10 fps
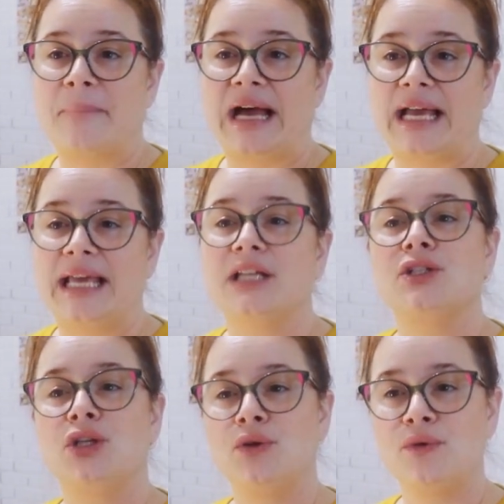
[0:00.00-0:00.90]
by
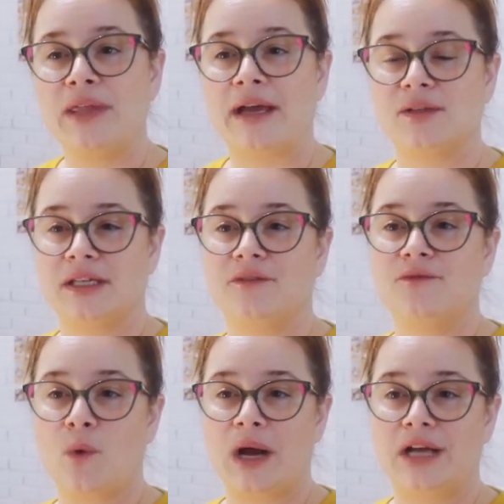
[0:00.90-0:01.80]

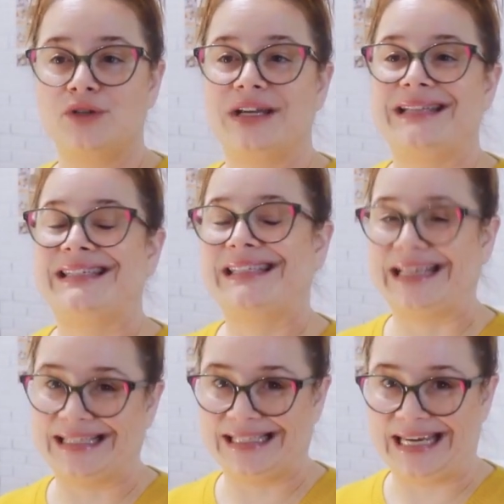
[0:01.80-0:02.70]

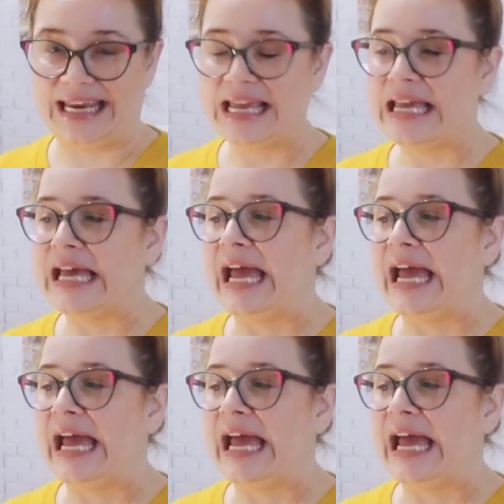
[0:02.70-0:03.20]
2460.